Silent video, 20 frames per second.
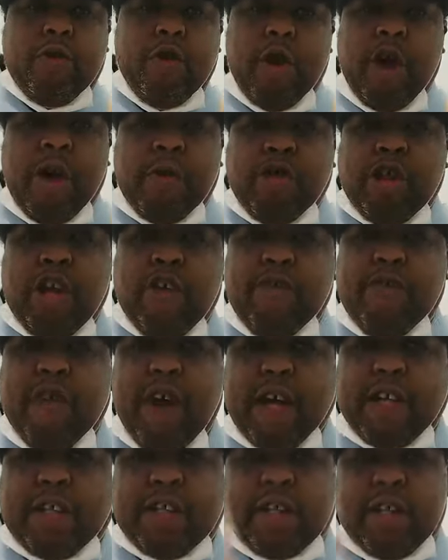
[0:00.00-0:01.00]
If she
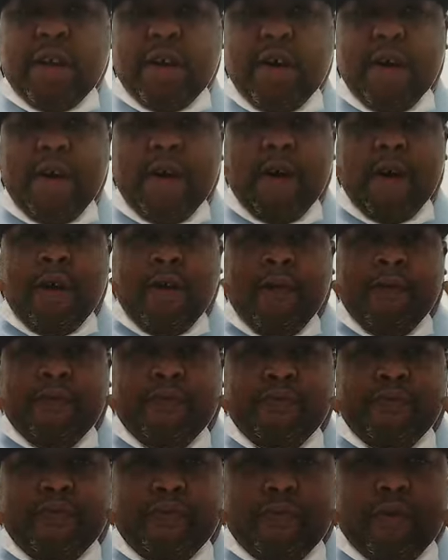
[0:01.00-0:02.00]
fights,
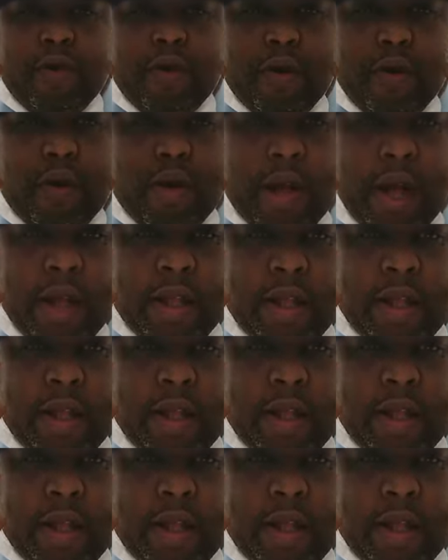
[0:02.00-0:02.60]
it